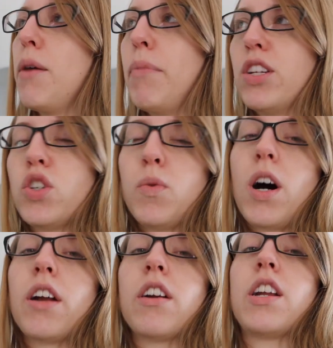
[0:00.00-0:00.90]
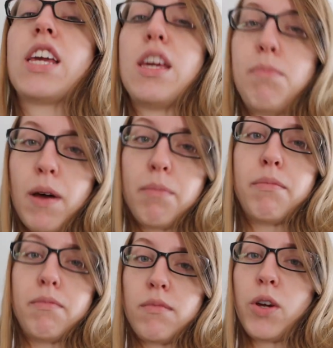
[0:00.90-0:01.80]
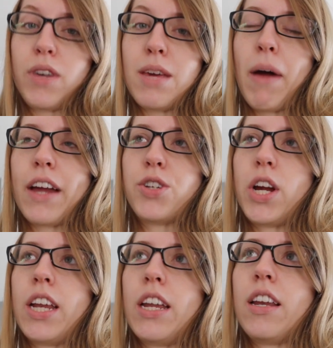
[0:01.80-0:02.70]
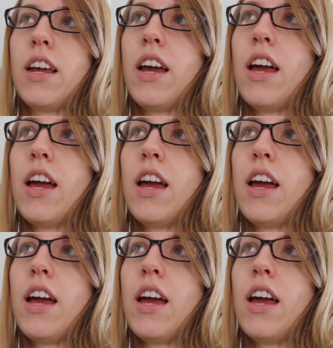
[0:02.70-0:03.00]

a bunch of water to keep up, keep hydrated.